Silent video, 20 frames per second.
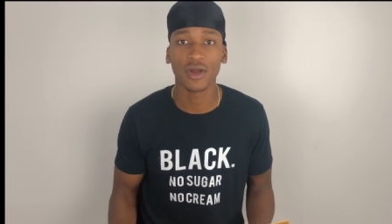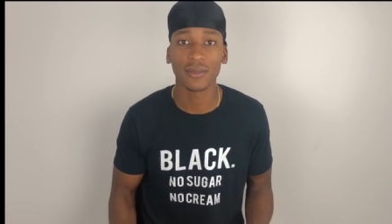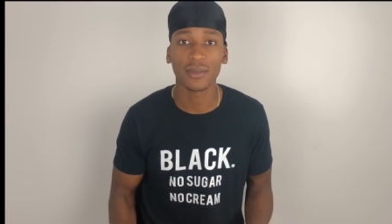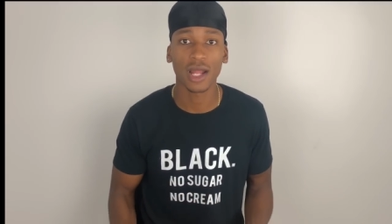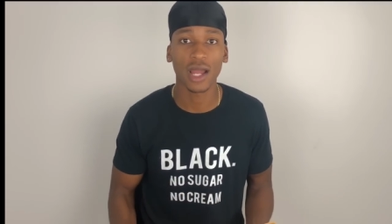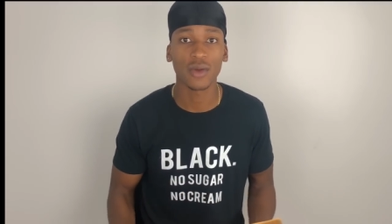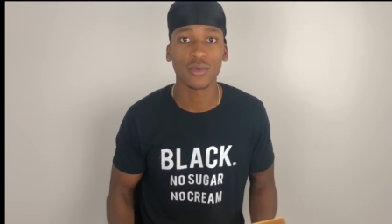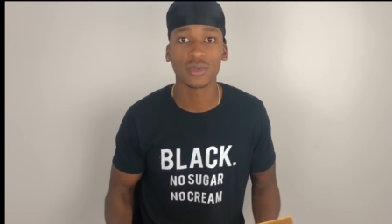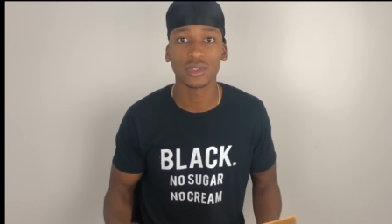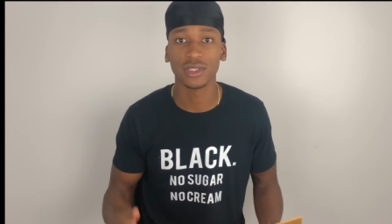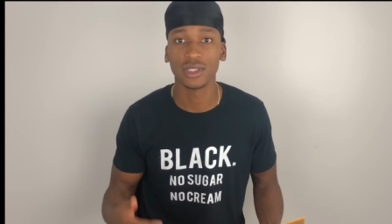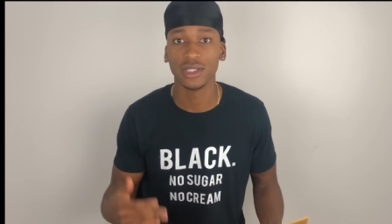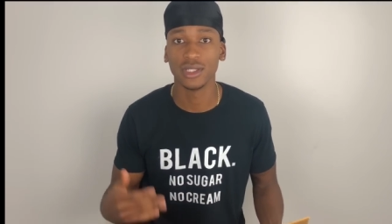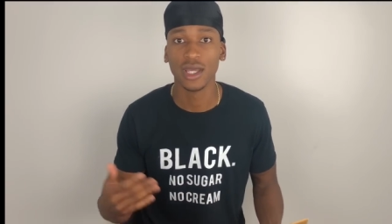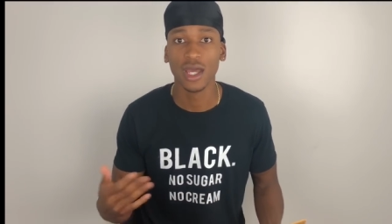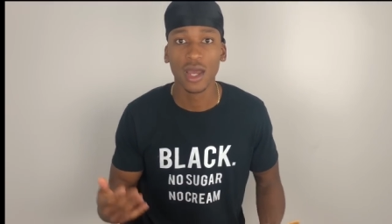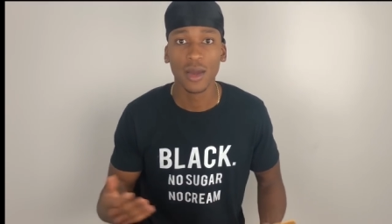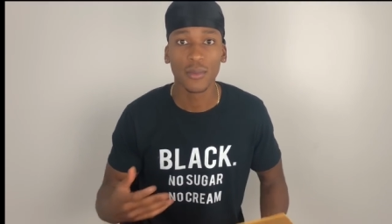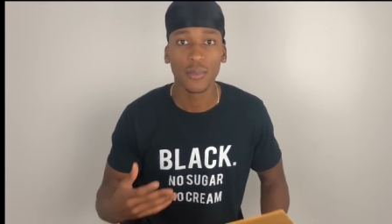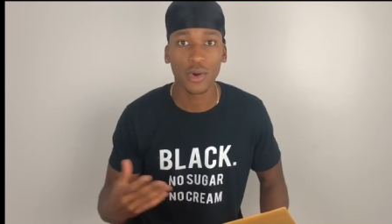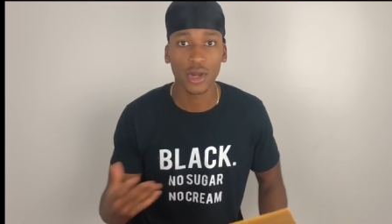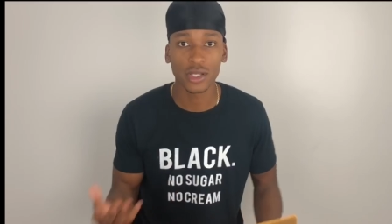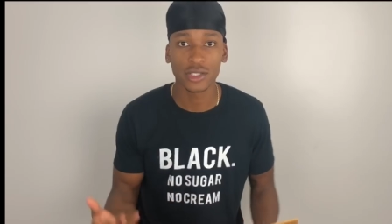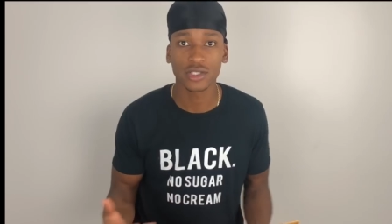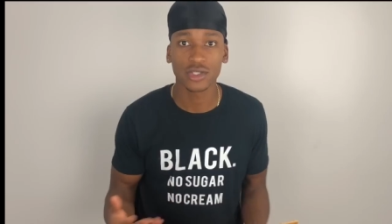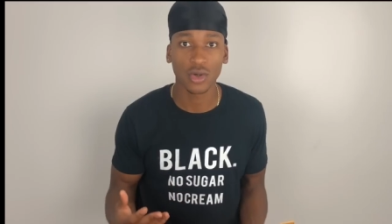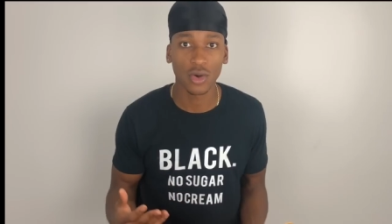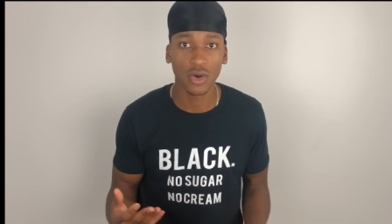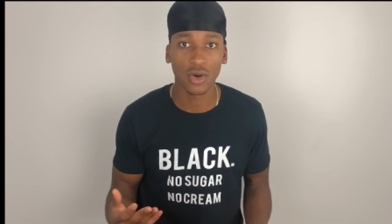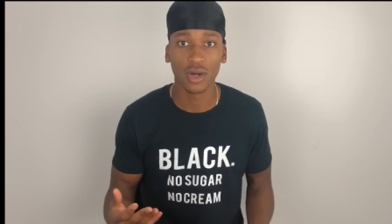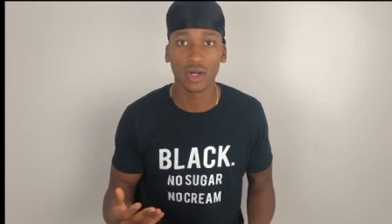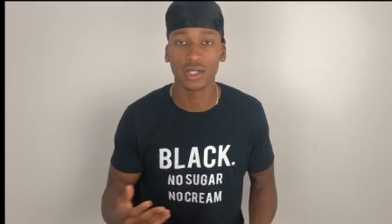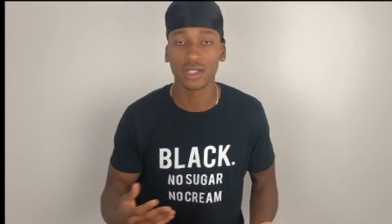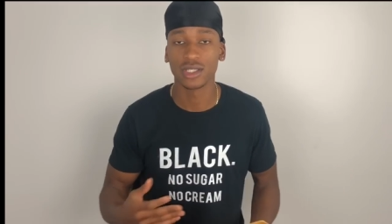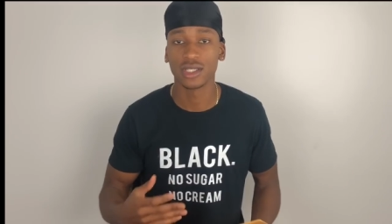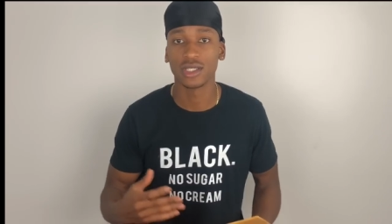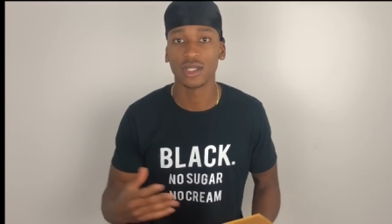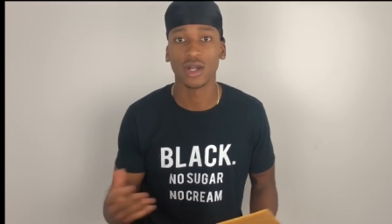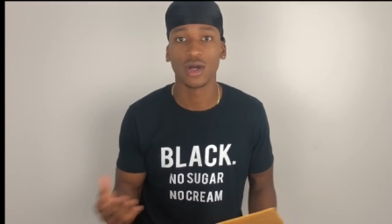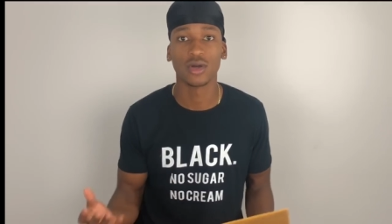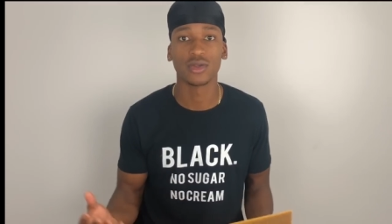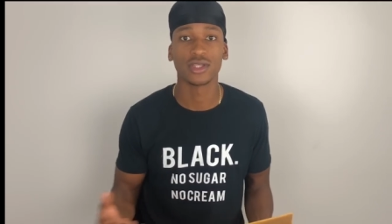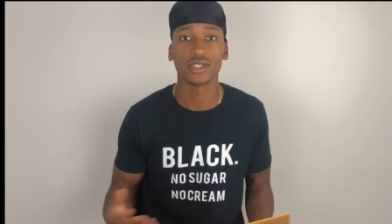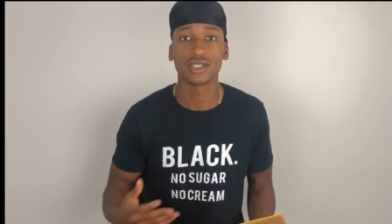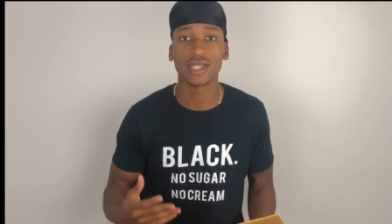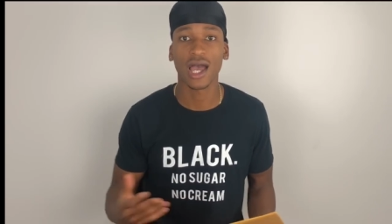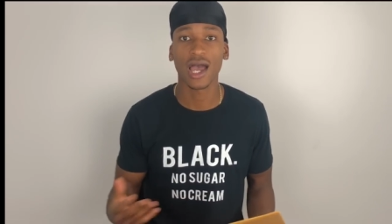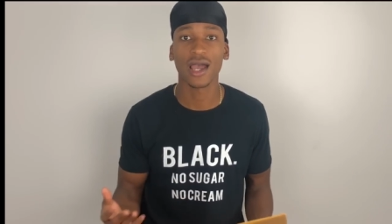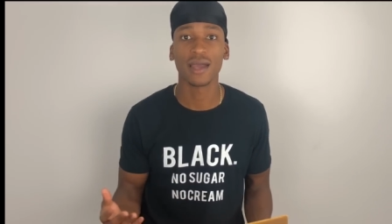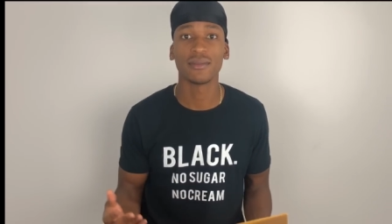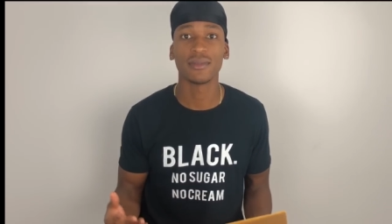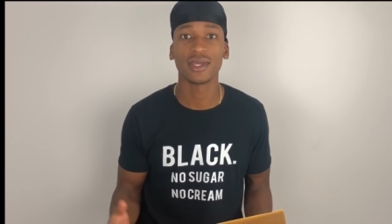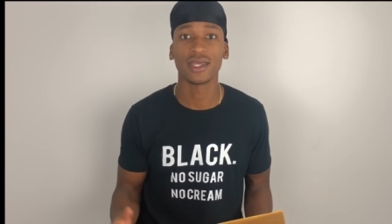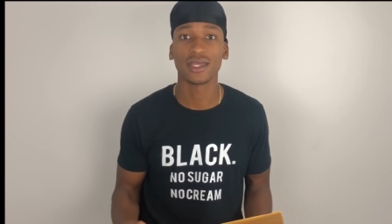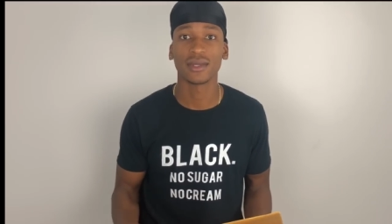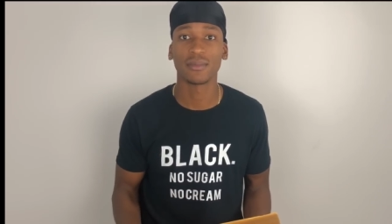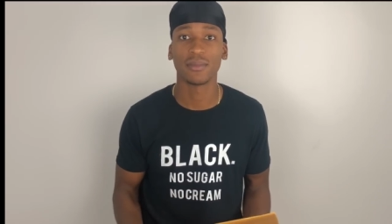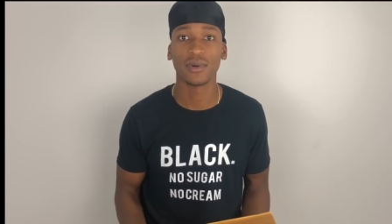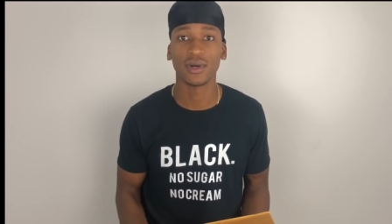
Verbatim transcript: I'm not really pressed on you know the timing,